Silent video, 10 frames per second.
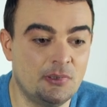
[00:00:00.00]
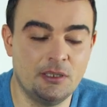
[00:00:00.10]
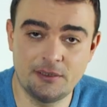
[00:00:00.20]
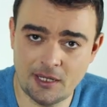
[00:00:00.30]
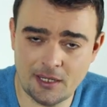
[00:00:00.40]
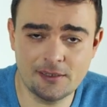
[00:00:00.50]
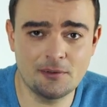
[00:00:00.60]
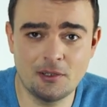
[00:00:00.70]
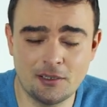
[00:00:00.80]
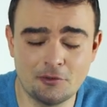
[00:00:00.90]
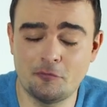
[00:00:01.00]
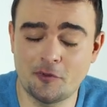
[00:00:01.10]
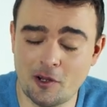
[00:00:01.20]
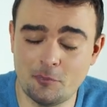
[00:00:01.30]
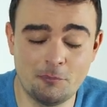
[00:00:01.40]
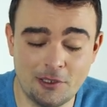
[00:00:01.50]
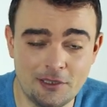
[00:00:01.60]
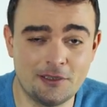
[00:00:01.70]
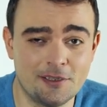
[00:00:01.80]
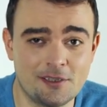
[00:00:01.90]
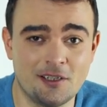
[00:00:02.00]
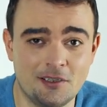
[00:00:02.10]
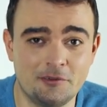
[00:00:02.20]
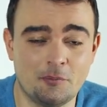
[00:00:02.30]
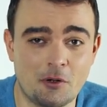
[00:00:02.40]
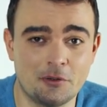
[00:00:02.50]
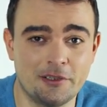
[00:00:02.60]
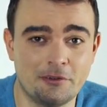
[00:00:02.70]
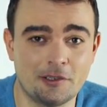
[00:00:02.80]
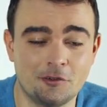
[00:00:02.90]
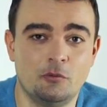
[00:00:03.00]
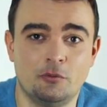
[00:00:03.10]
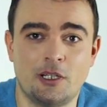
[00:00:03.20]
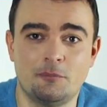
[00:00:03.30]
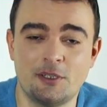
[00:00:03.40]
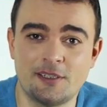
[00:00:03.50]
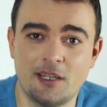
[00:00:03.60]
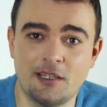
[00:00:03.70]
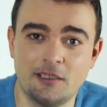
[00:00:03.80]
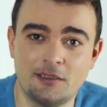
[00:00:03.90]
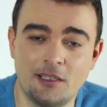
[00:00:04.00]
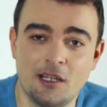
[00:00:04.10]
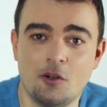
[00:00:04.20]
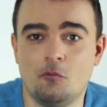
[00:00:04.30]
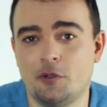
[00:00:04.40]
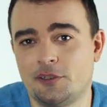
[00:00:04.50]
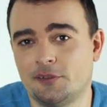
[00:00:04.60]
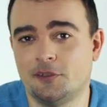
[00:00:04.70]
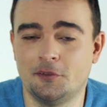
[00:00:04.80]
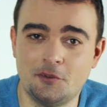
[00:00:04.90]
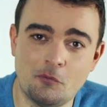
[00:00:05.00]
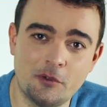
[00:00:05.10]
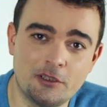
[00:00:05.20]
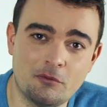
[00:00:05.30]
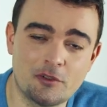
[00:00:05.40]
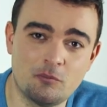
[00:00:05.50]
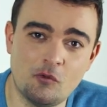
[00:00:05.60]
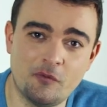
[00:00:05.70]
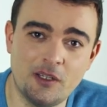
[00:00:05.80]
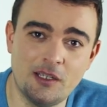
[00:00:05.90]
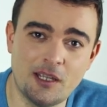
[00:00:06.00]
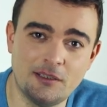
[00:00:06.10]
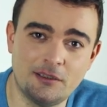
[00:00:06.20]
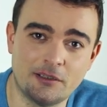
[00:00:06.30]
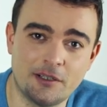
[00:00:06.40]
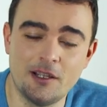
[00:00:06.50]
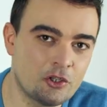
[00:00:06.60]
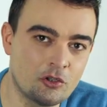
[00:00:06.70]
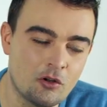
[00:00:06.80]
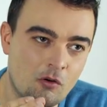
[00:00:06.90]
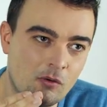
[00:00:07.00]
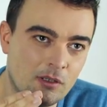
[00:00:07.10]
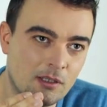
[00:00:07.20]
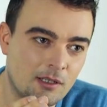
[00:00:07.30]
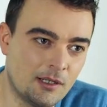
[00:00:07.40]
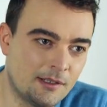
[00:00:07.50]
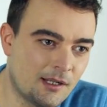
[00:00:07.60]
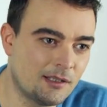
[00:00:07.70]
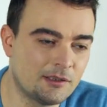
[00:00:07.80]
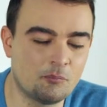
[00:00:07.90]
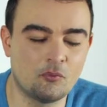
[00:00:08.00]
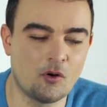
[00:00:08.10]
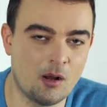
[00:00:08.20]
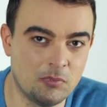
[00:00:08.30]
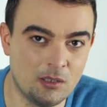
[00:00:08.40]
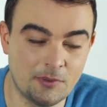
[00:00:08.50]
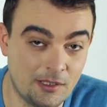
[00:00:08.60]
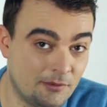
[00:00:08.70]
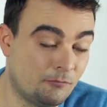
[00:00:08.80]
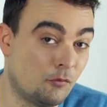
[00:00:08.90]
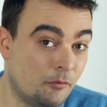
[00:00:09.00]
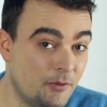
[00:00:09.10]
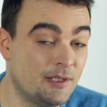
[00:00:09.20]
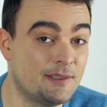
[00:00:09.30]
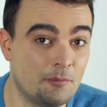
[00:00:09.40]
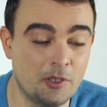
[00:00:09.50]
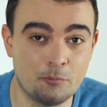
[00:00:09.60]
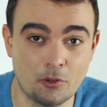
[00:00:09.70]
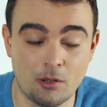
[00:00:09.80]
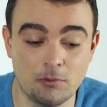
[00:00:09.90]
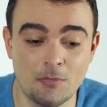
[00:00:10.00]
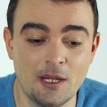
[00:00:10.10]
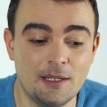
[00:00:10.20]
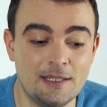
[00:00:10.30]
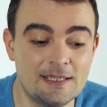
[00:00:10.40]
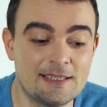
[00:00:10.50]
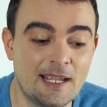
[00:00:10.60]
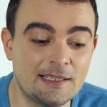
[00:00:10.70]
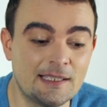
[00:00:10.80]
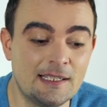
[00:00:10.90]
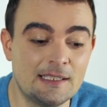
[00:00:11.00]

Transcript: it has a lot of capabilities, the Powwerdirector. Do not mistake it with the Windows Movie Editor. So another problem, and for me it's a big problem, is that